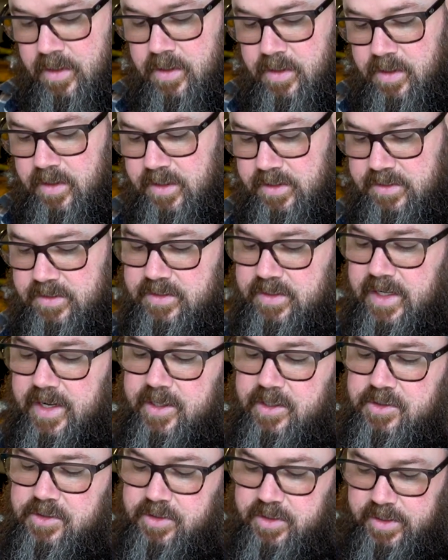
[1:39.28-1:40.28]
and this is
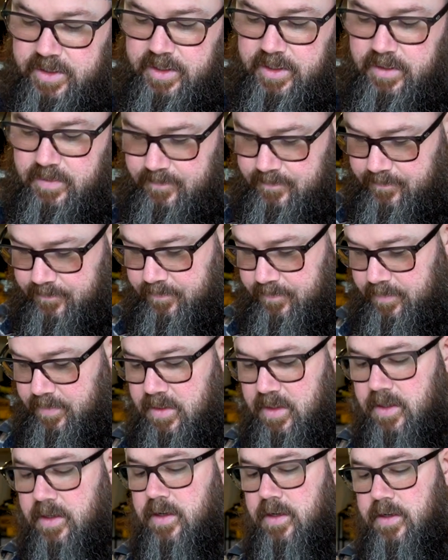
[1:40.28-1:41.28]
actually
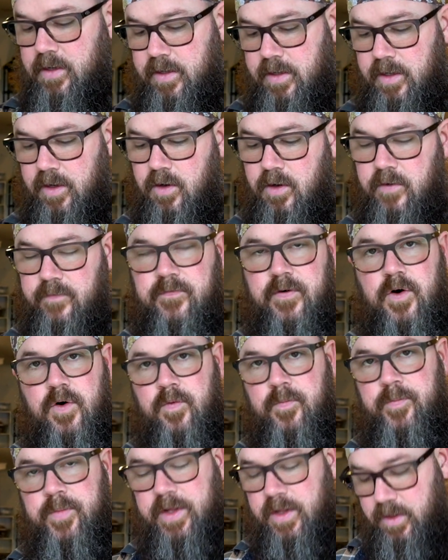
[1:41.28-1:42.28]
an all
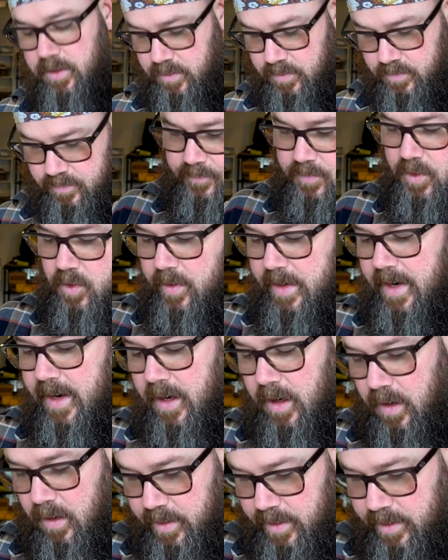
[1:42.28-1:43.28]
foam pillow, no
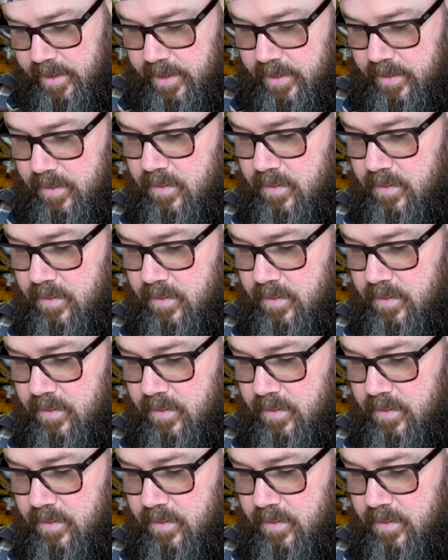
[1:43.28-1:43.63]
air in it.